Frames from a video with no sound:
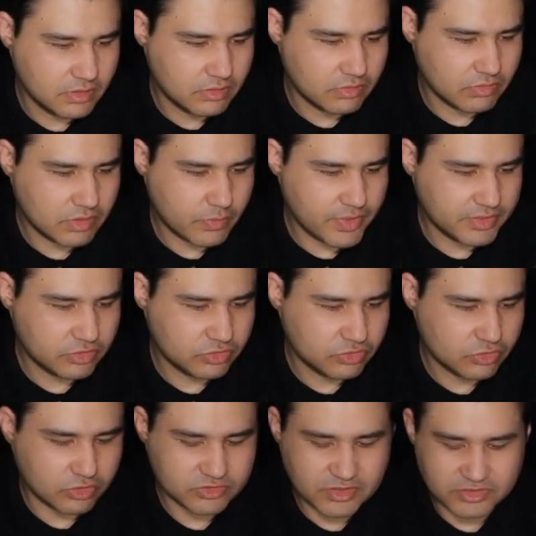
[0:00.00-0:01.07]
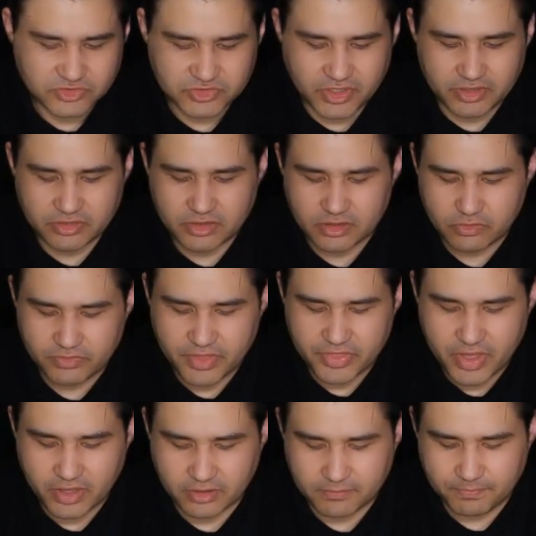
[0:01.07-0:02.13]
all the way toward the center of the
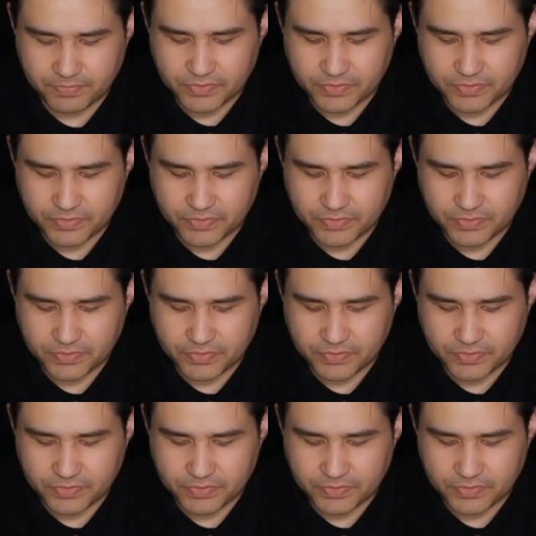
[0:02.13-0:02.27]
deck.